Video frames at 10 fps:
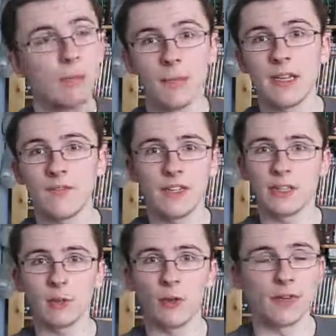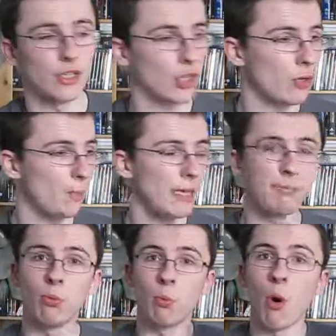make a video of it, show
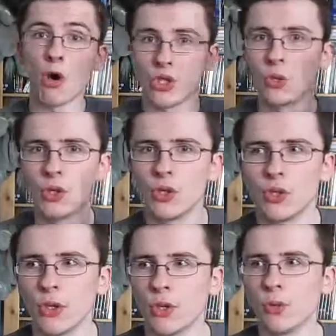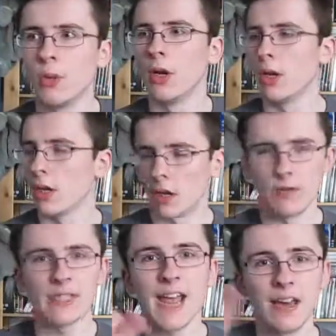people what you can do
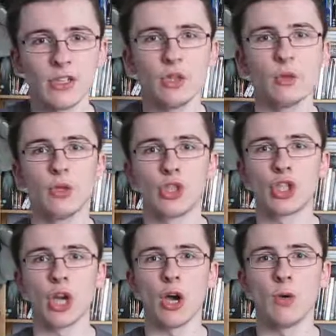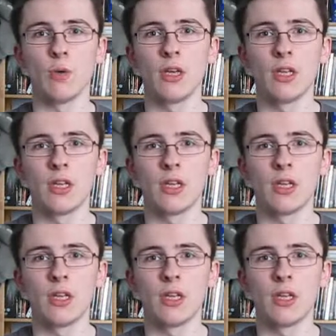and the talent you can show.